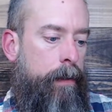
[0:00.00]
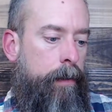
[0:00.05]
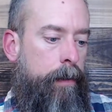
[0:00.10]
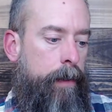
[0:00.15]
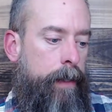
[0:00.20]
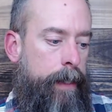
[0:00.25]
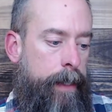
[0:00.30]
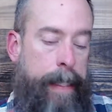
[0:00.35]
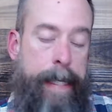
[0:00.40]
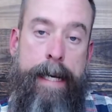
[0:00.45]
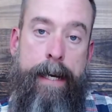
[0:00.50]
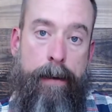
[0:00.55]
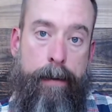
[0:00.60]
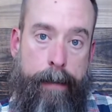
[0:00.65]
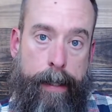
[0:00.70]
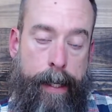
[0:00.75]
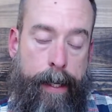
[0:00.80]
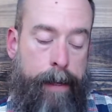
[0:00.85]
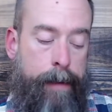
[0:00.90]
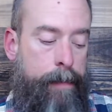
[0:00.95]
in
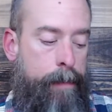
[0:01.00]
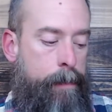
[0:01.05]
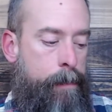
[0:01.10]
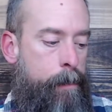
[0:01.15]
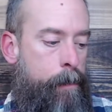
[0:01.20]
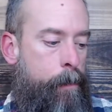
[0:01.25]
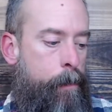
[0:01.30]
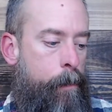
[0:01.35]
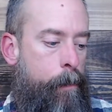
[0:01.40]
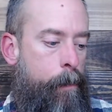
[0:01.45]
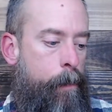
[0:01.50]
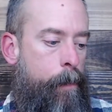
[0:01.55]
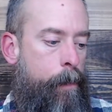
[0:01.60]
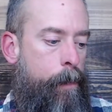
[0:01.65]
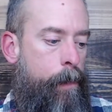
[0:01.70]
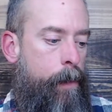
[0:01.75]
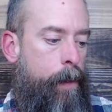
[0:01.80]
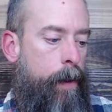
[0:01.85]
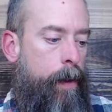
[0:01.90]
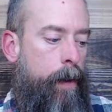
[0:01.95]
hearing.
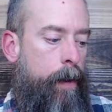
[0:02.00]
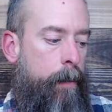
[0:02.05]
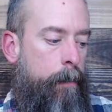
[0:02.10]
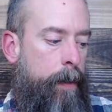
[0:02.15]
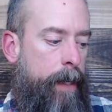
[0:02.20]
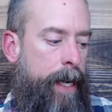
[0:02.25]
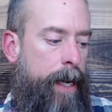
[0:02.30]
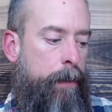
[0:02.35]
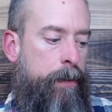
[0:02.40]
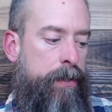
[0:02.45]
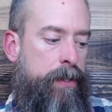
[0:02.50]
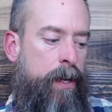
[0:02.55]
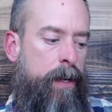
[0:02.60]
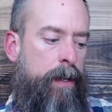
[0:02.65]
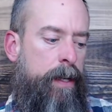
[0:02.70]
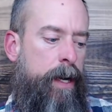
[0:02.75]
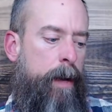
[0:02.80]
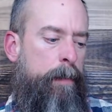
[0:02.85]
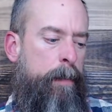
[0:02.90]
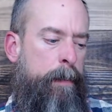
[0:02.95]
But I was
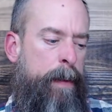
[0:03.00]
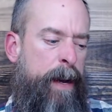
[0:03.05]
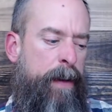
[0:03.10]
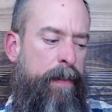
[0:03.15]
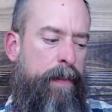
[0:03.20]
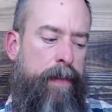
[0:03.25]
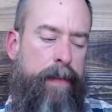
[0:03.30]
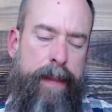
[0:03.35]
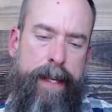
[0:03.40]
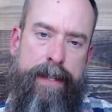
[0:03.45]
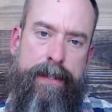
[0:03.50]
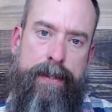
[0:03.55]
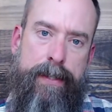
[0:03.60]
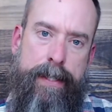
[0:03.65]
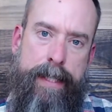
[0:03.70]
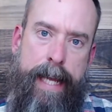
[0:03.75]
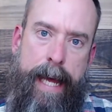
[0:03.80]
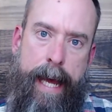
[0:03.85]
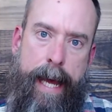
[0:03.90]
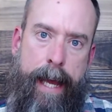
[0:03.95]
hung up about this
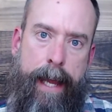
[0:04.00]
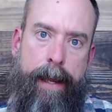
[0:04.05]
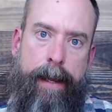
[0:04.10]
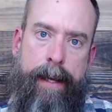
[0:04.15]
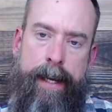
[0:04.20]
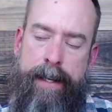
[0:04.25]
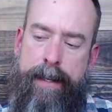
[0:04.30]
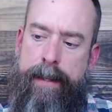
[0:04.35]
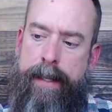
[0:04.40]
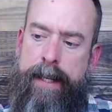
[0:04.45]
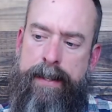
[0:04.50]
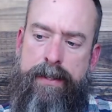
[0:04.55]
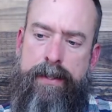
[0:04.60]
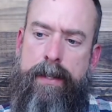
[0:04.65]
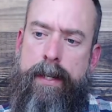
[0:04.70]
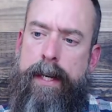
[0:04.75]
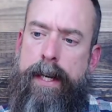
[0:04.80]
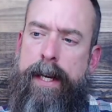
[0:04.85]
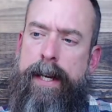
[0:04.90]
day, this